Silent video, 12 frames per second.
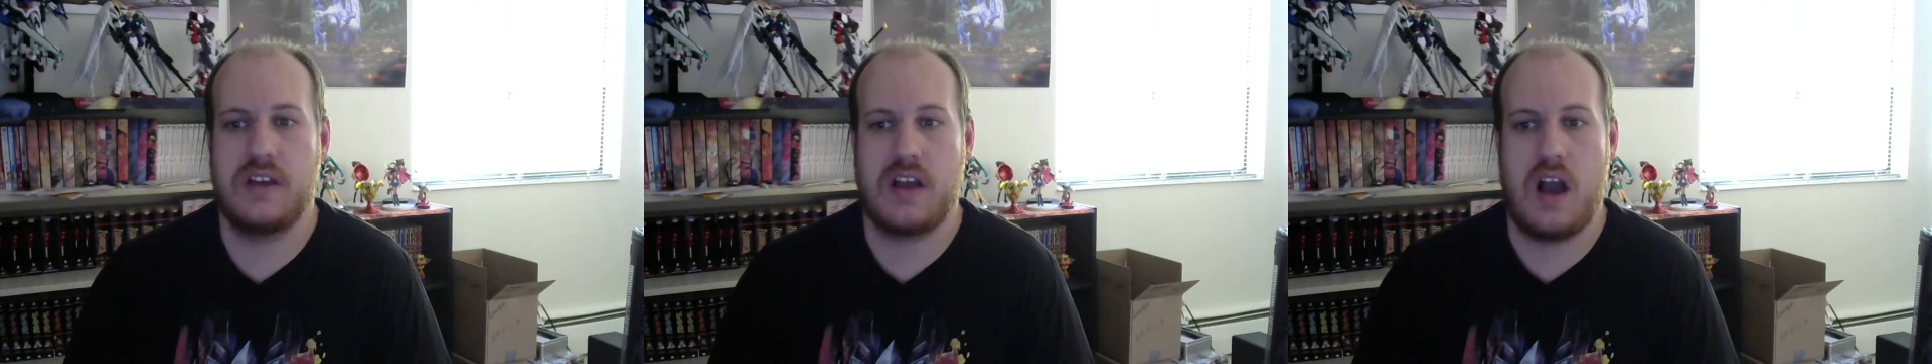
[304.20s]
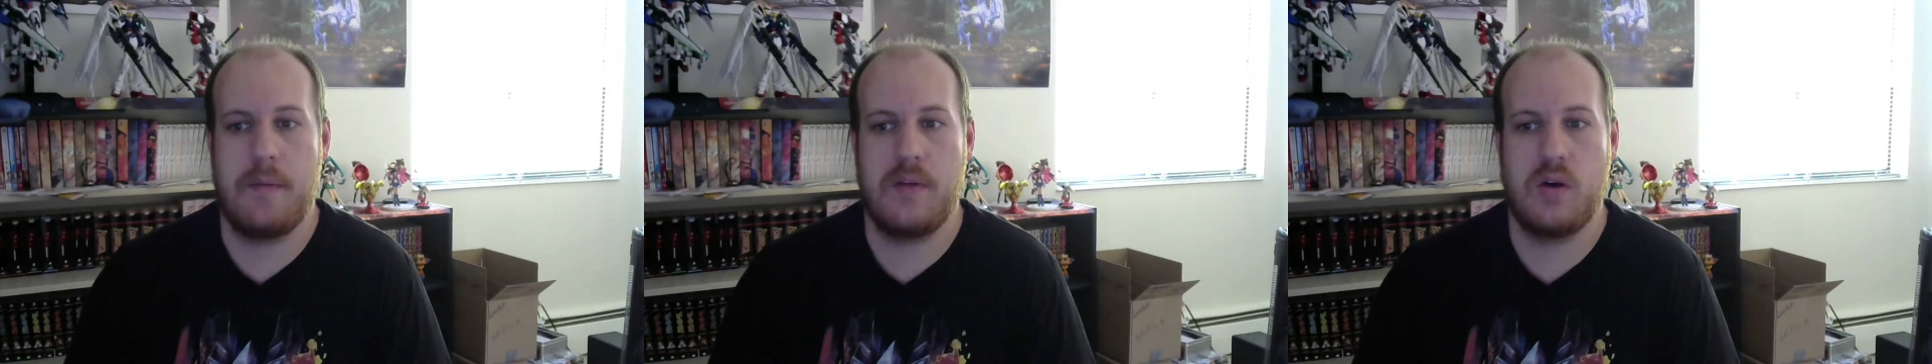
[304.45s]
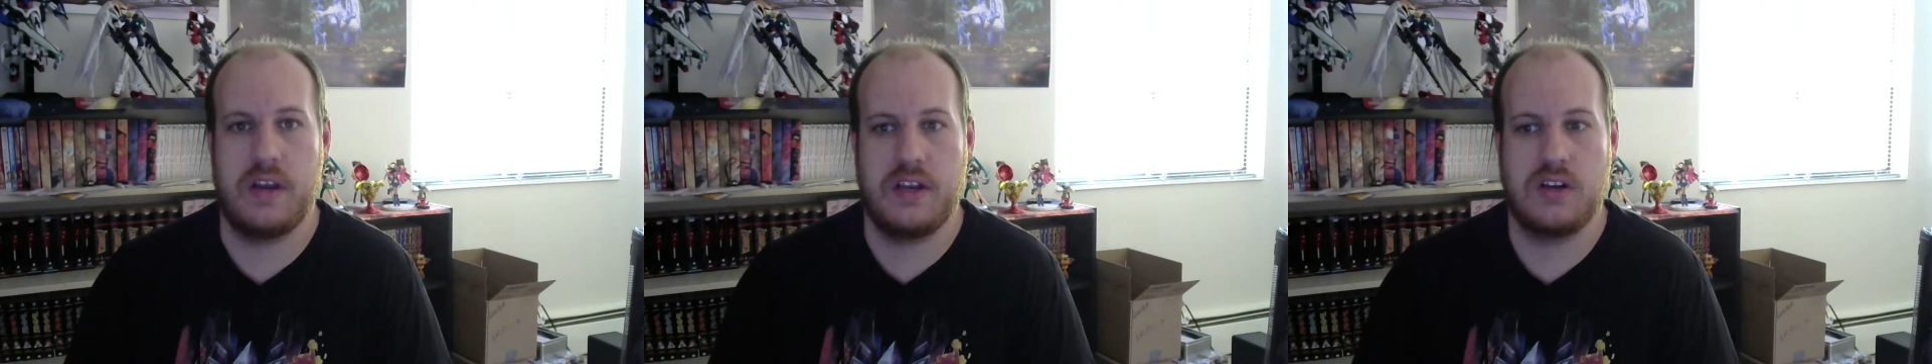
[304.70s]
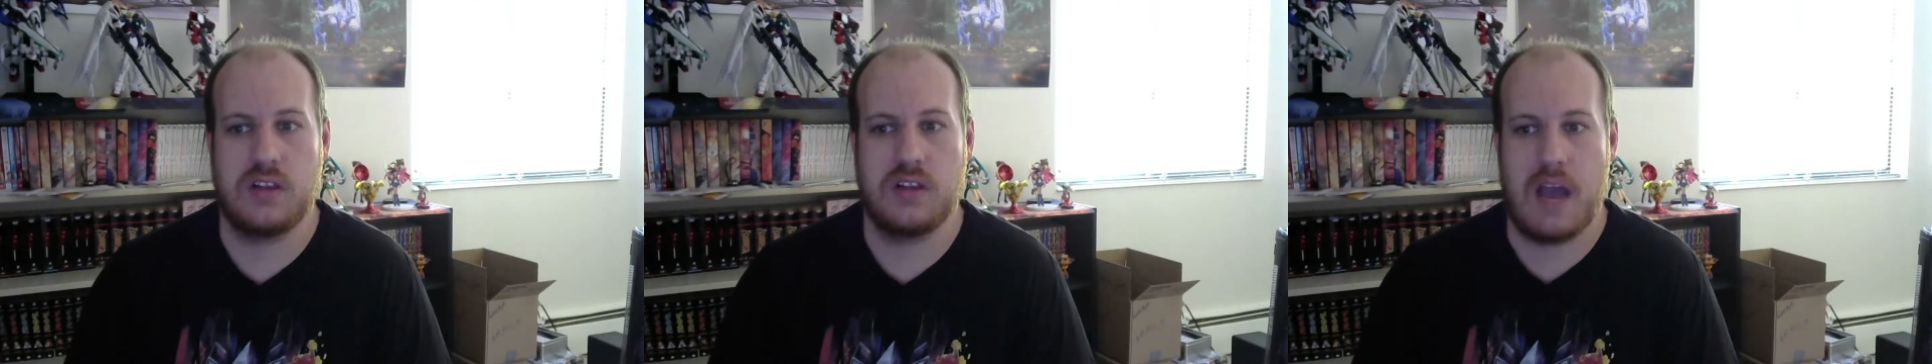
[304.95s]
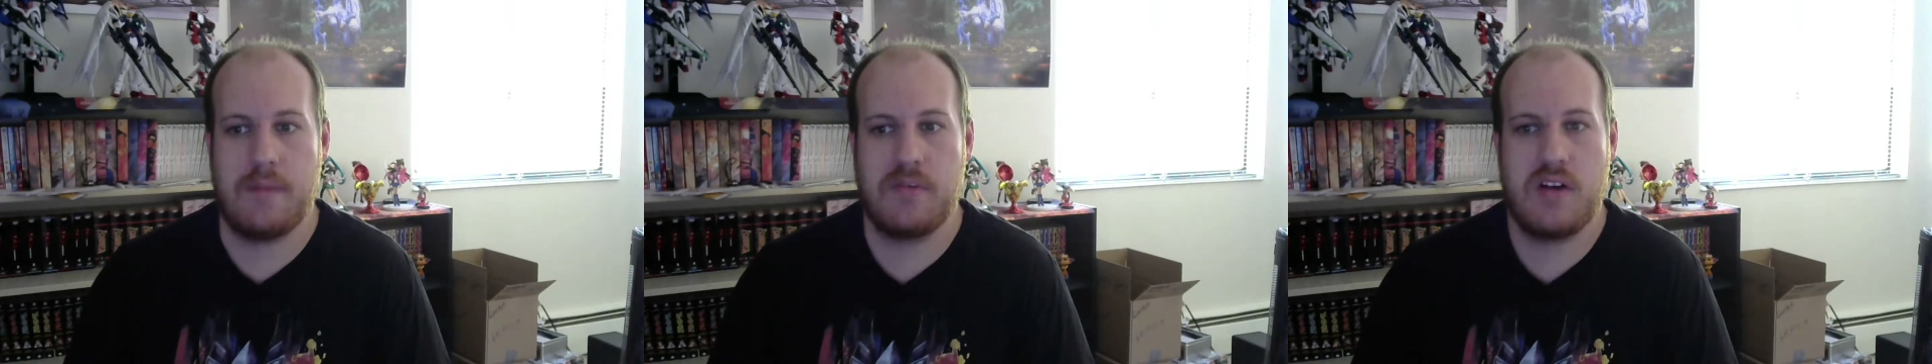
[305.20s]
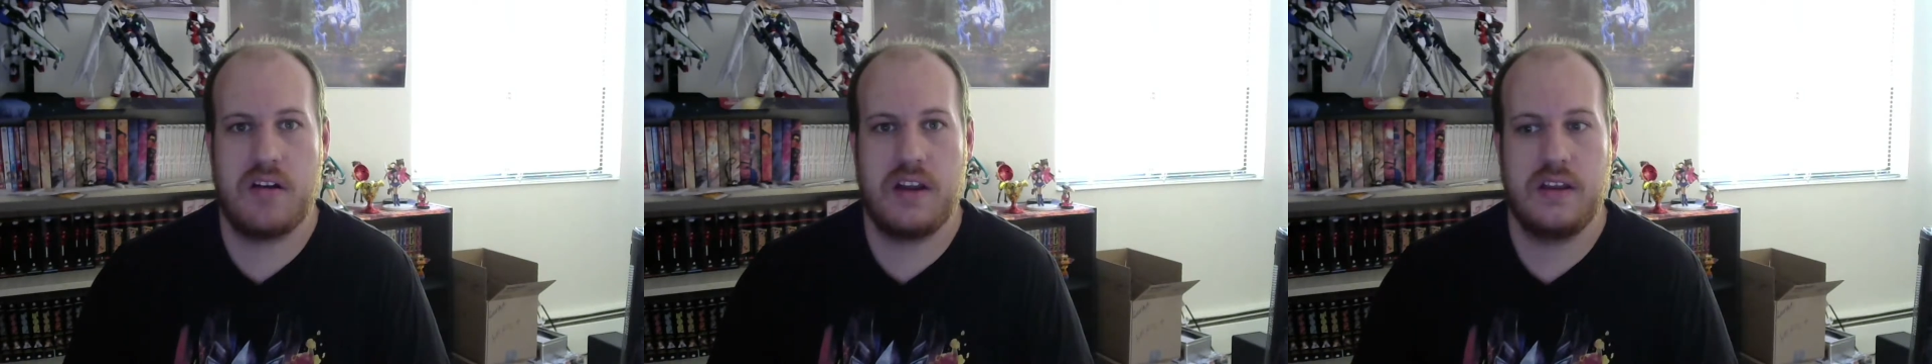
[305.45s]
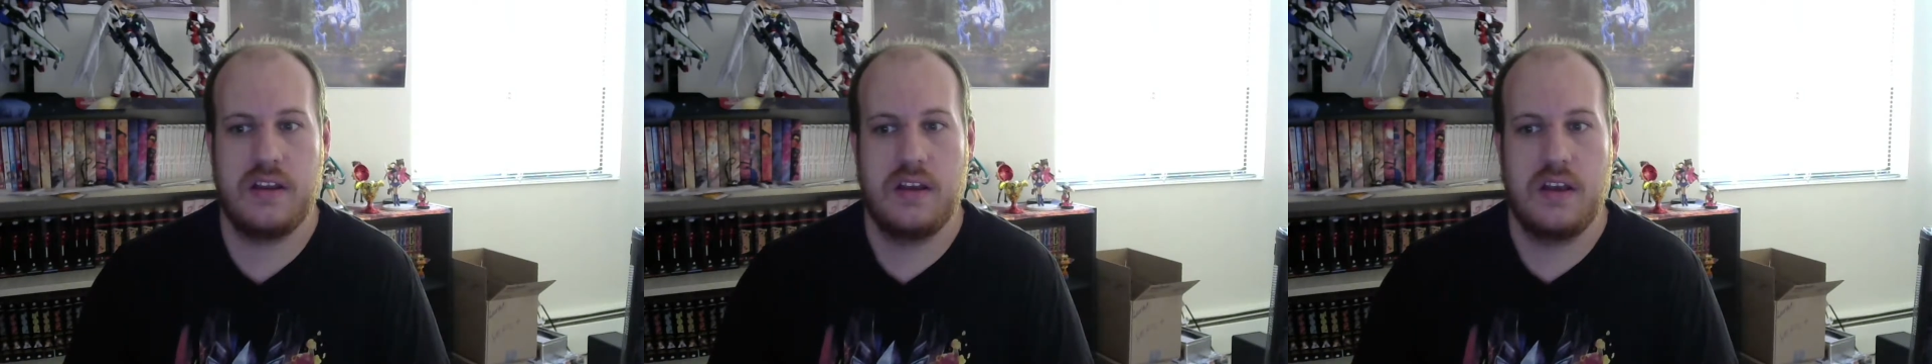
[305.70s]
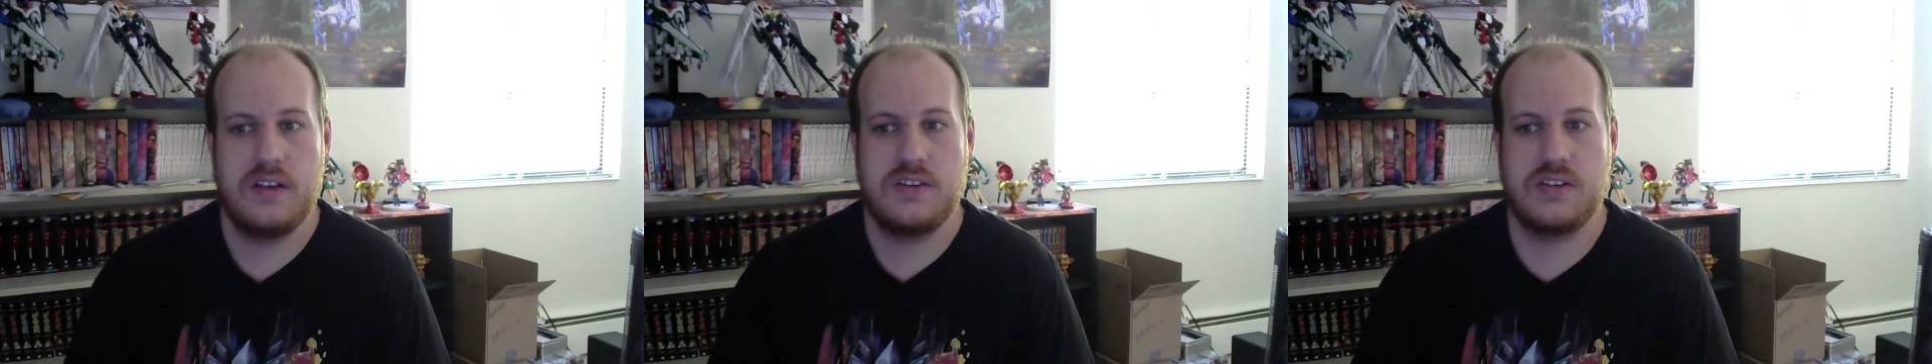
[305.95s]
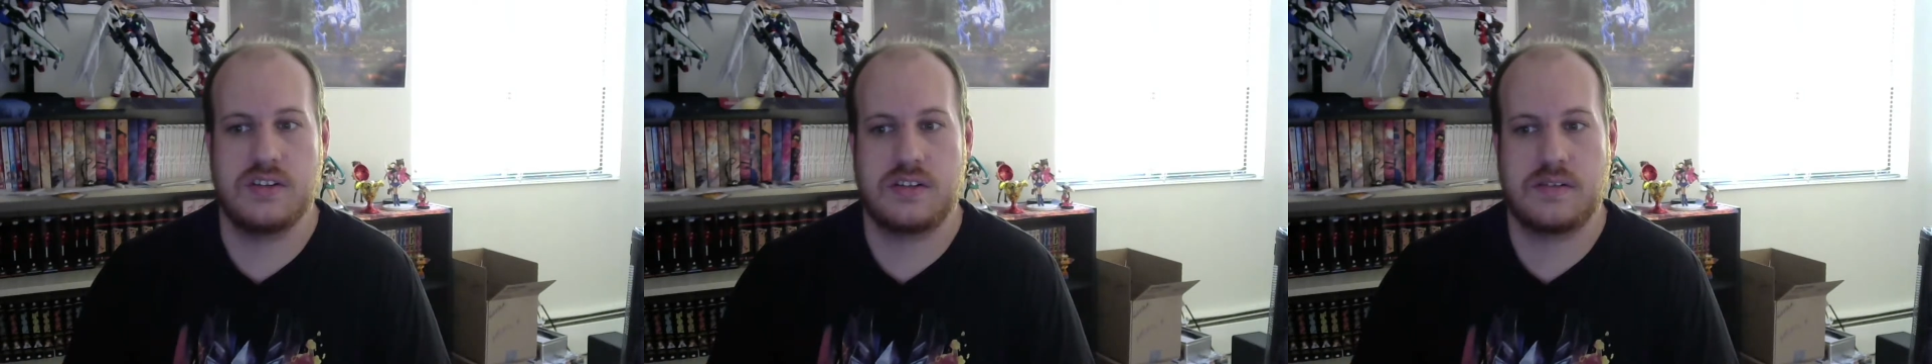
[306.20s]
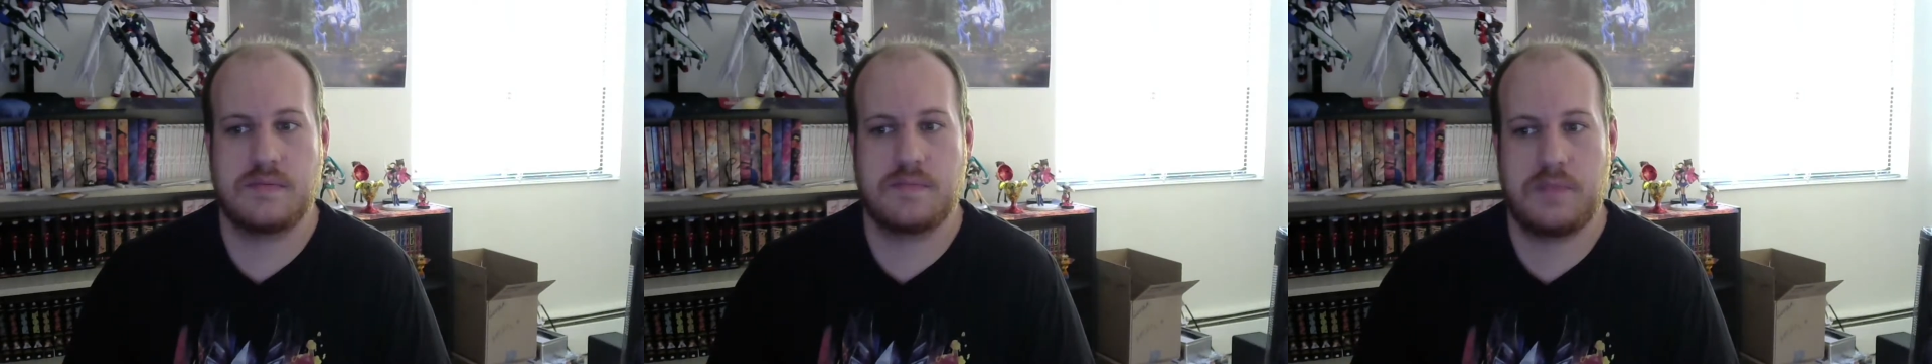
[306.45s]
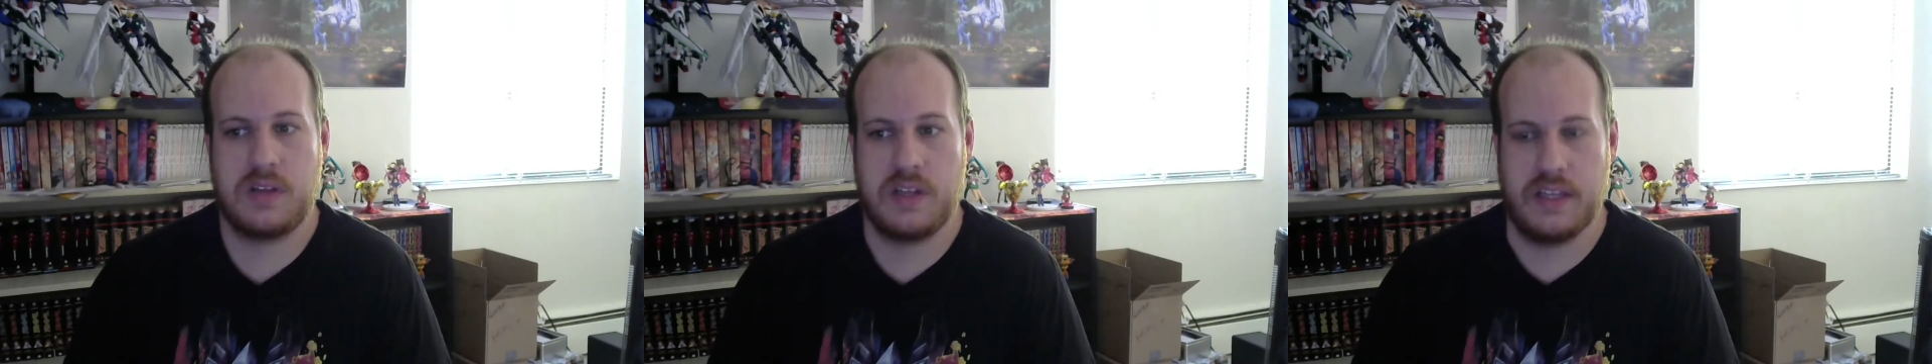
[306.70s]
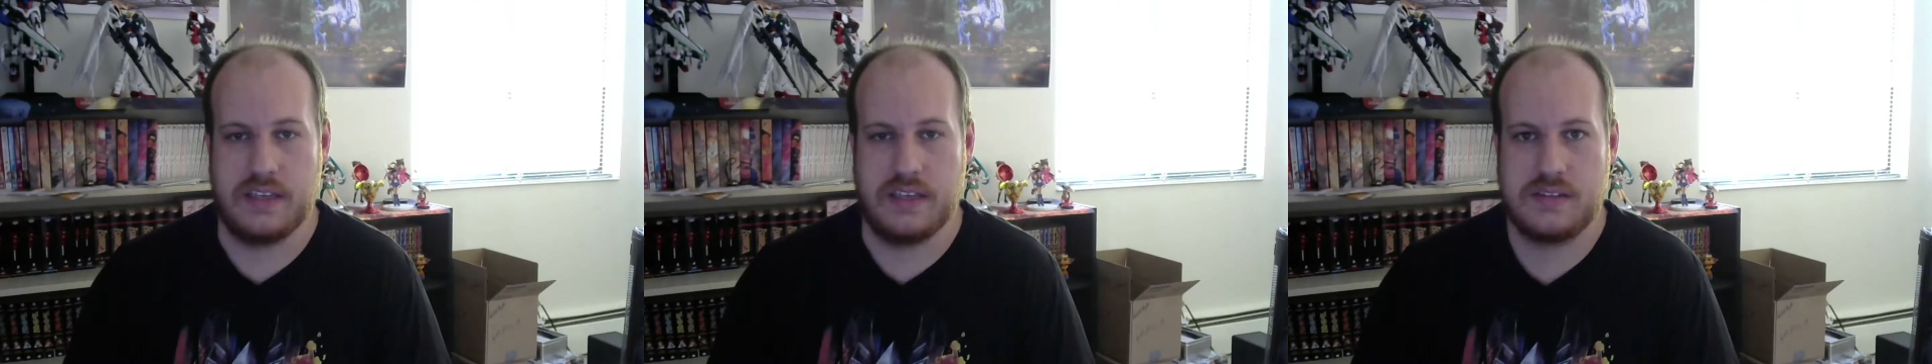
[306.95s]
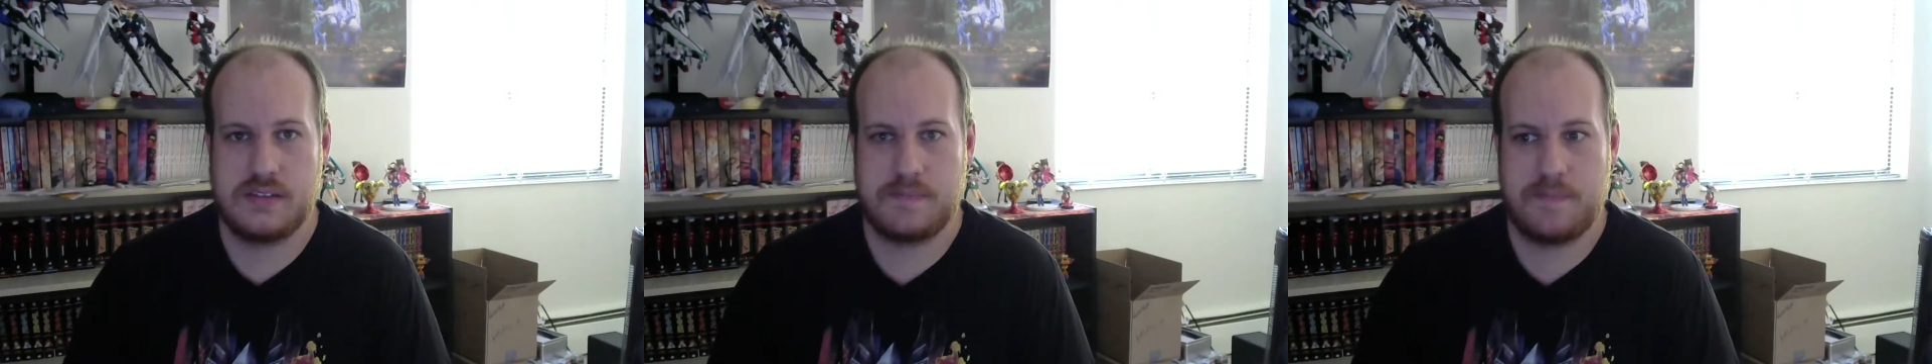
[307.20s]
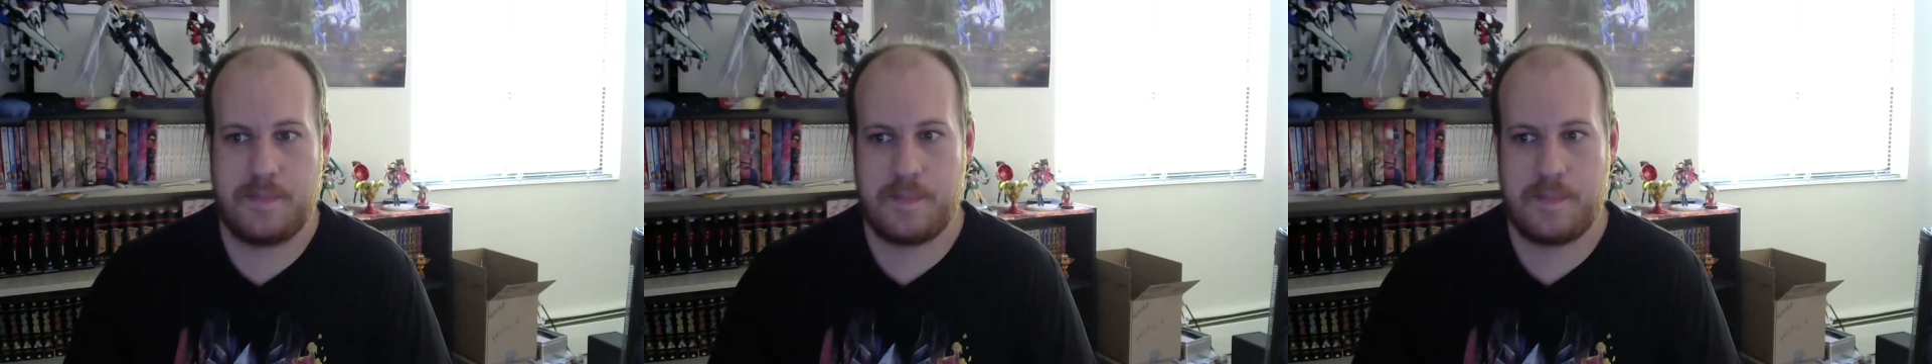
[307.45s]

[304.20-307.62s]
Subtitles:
combo in your library. Just please,